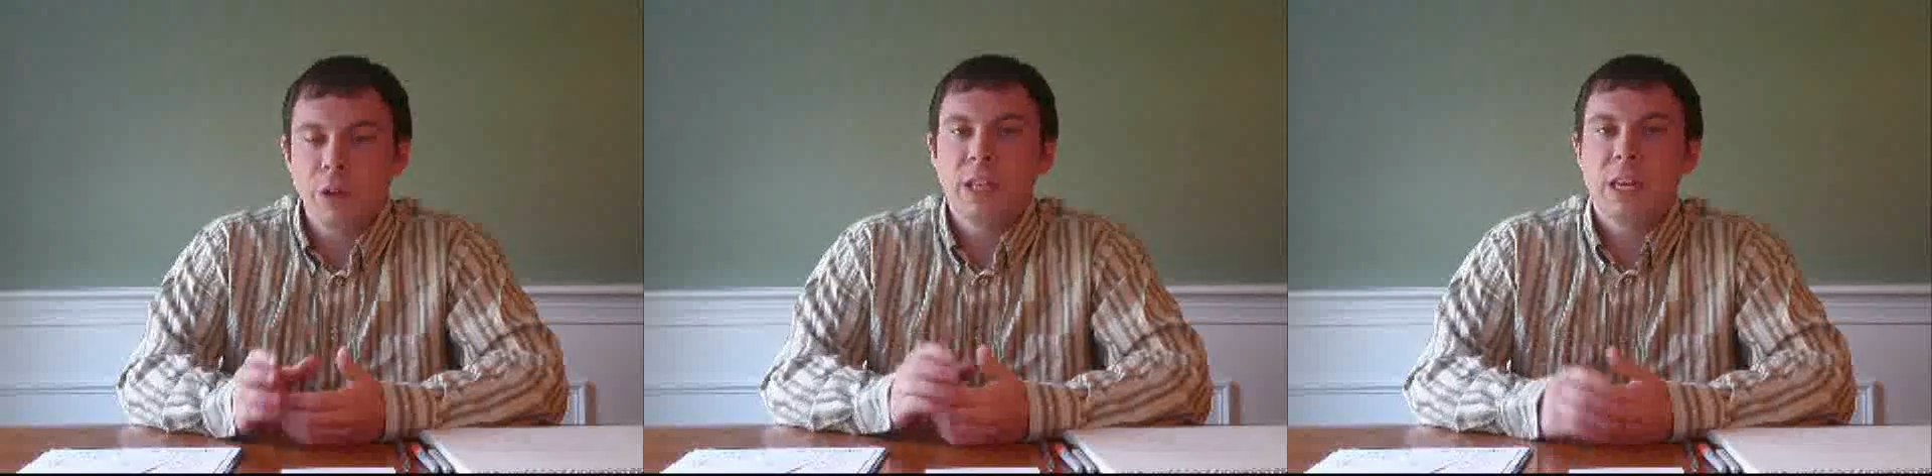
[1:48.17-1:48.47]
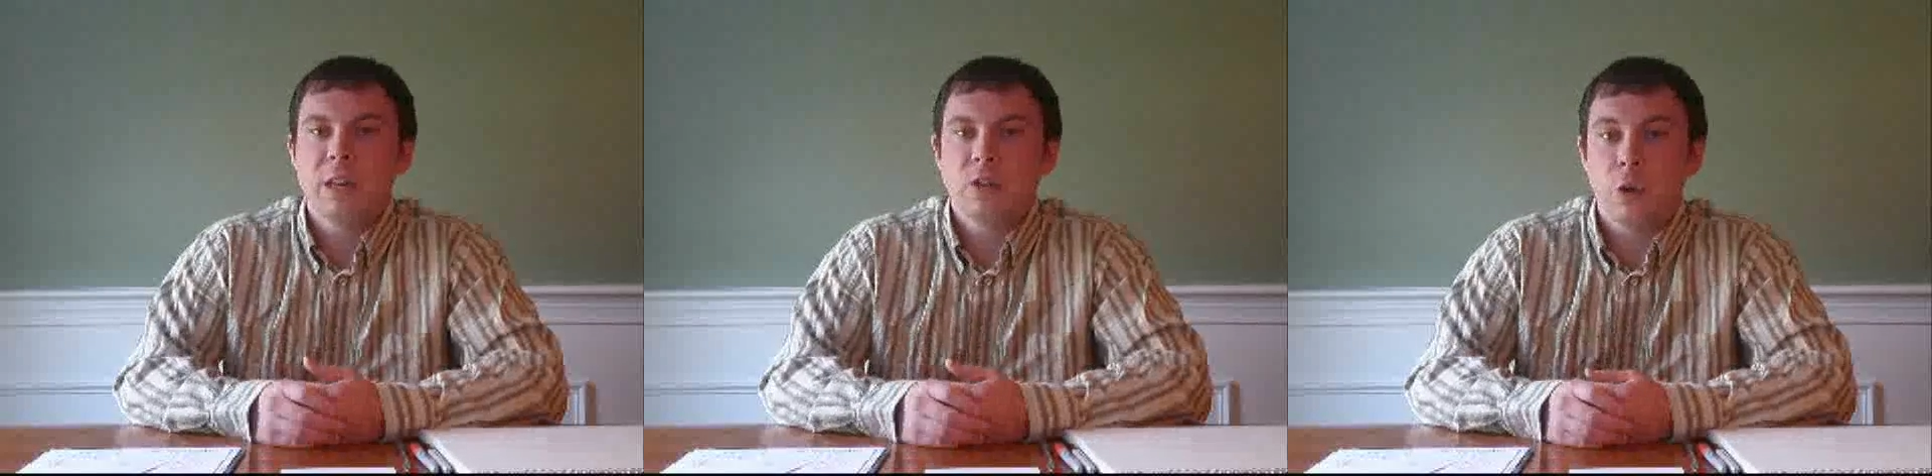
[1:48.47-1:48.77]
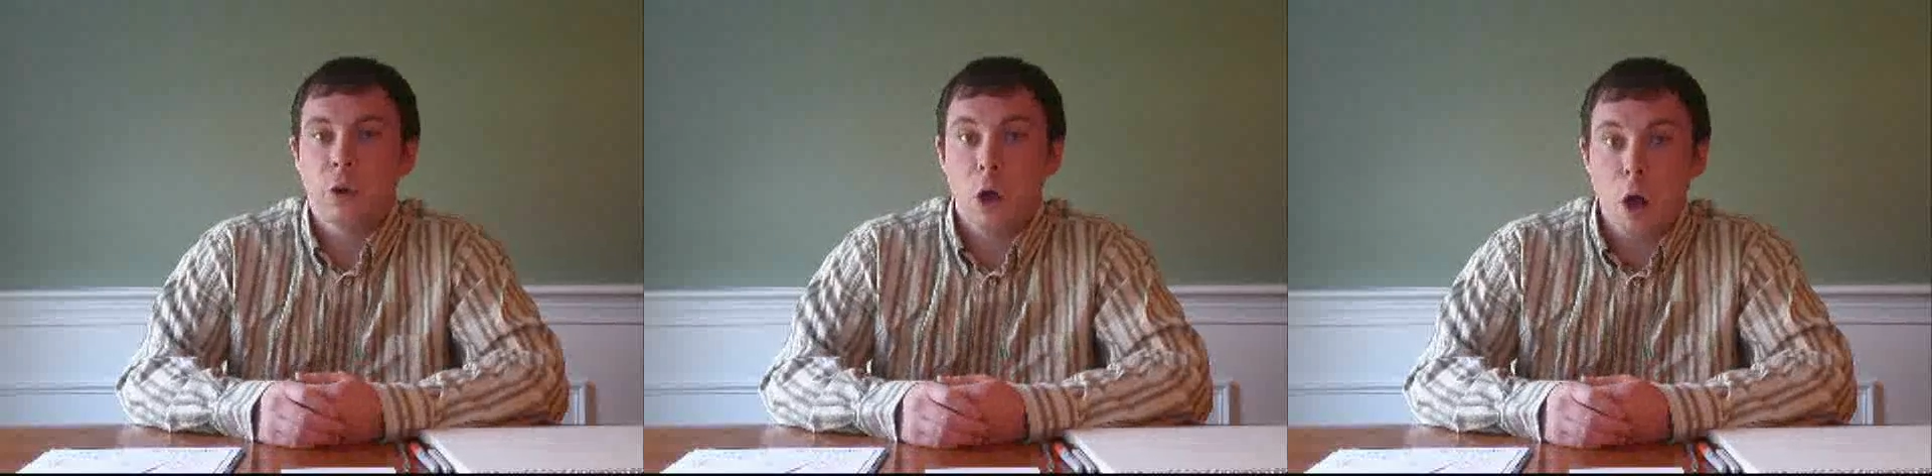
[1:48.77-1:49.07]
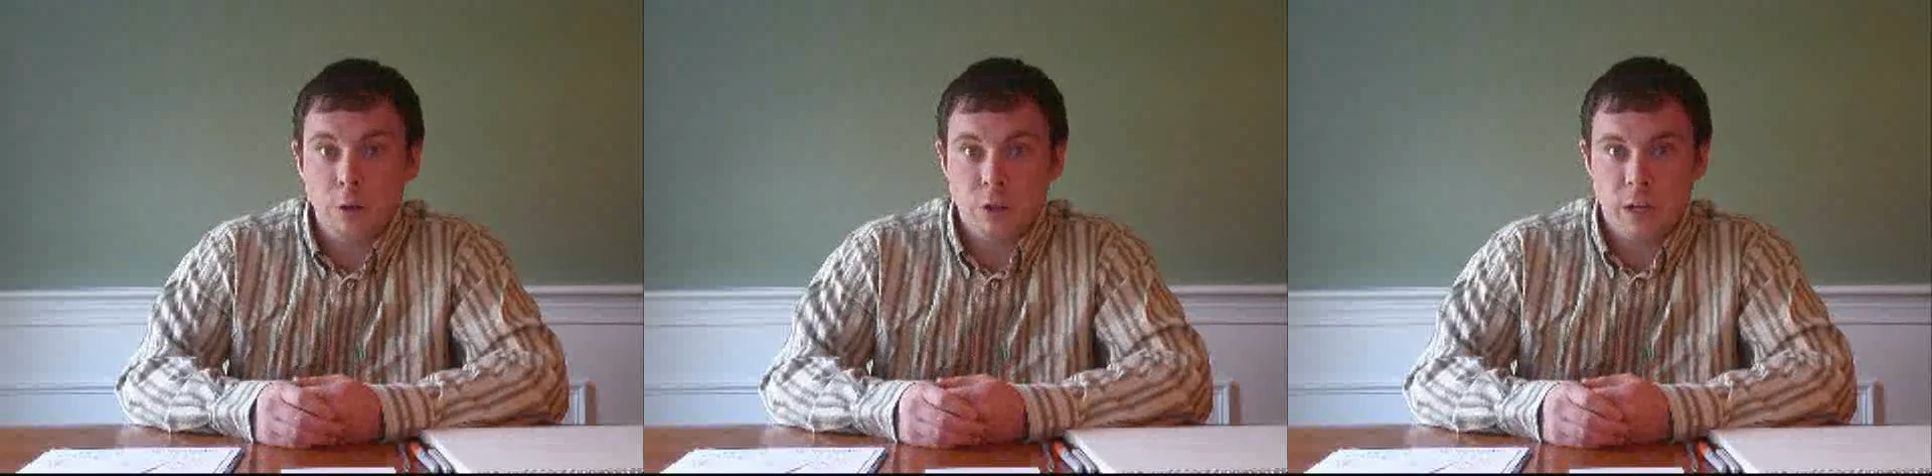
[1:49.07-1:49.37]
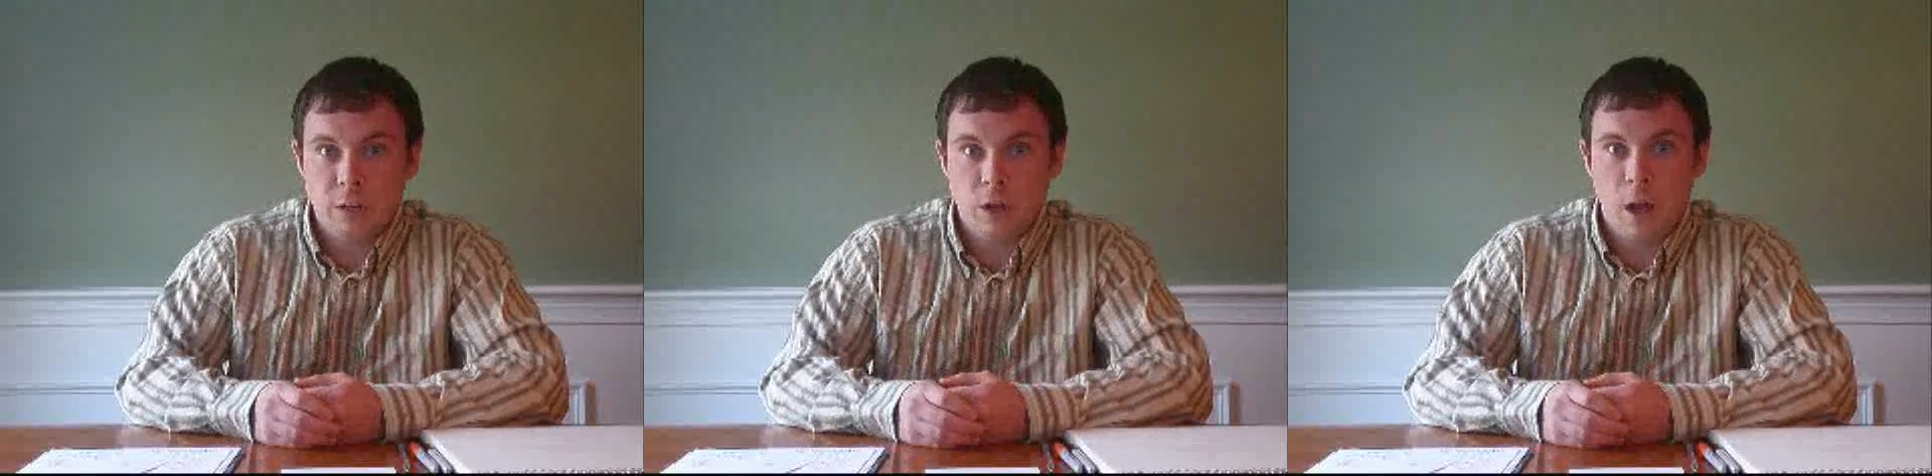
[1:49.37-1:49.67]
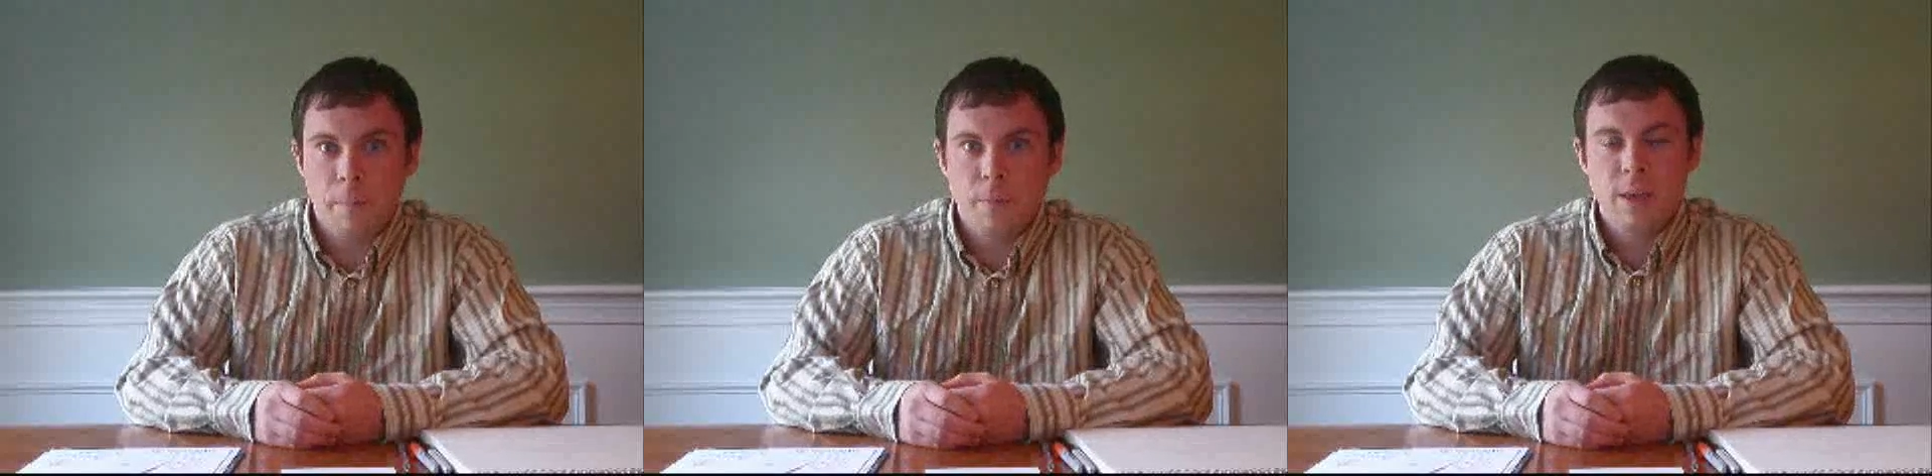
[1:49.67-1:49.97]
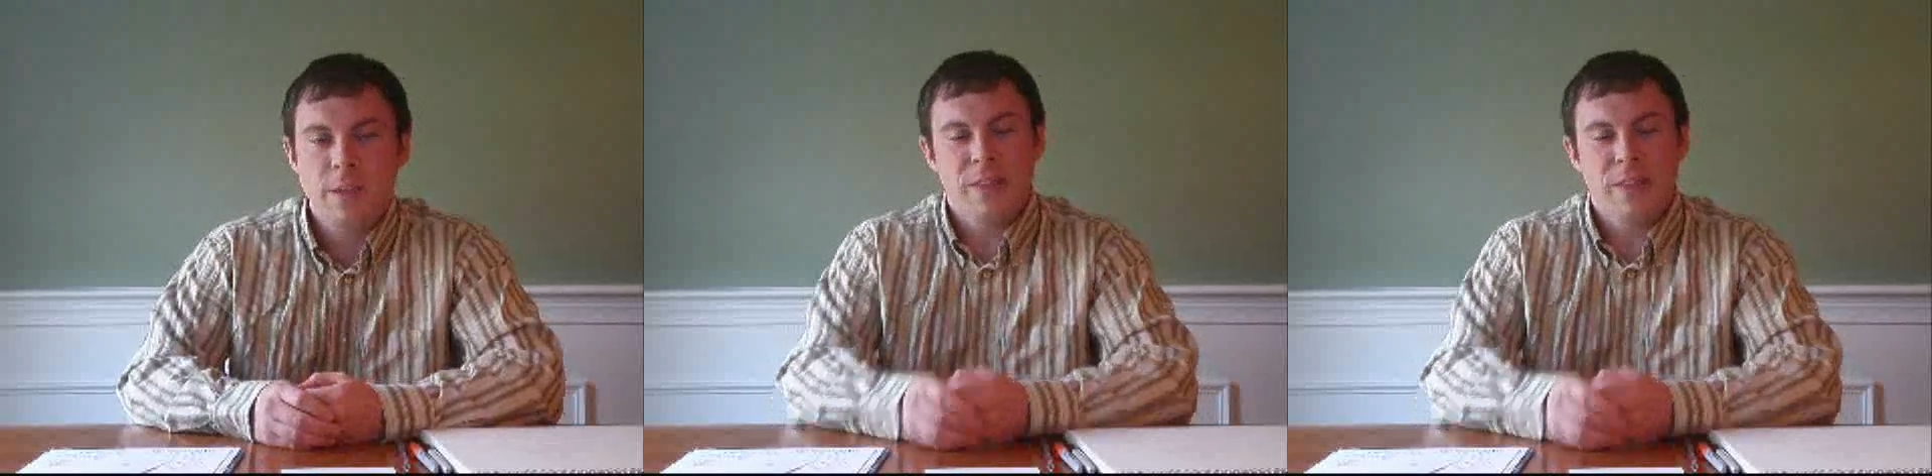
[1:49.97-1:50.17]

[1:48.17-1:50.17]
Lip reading: really needed to go to college to get a job.